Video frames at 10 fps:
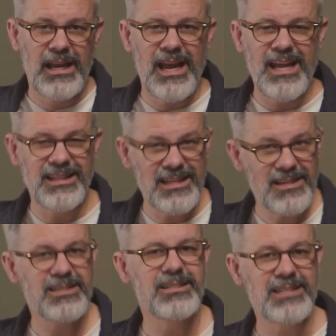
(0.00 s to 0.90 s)
and
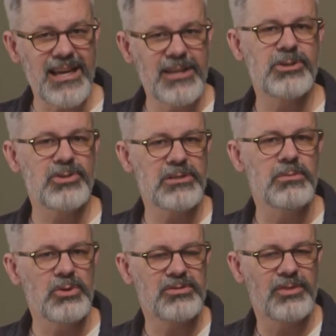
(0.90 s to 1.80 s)
this endangers the
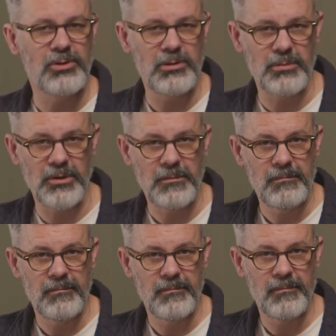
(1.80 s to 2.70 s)
most vulnerable.
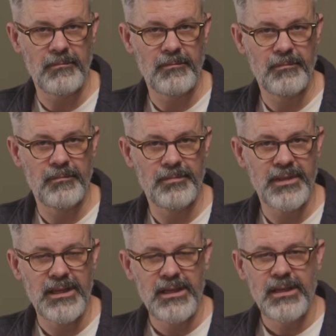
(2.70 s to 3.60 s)

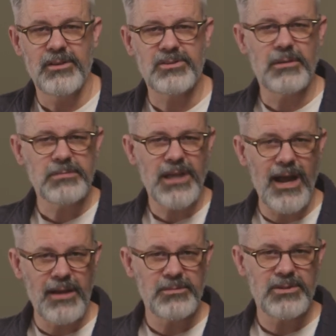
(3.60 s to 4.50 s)

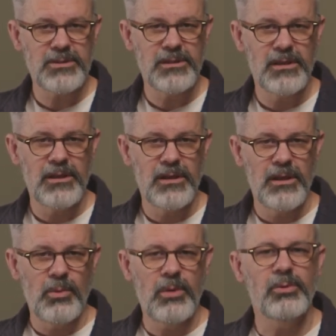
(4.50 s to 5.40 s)
Sometimes,
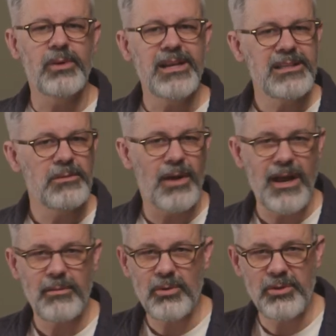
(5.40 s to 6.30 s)
when reading the
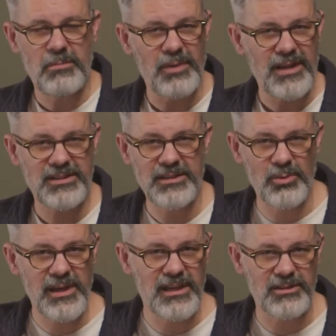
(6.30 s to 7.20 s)
Bible, the best that
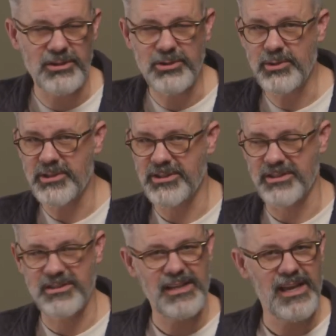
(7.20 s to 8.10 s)
we can do is
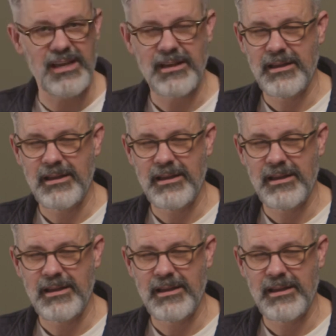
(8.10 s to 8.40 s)
just say,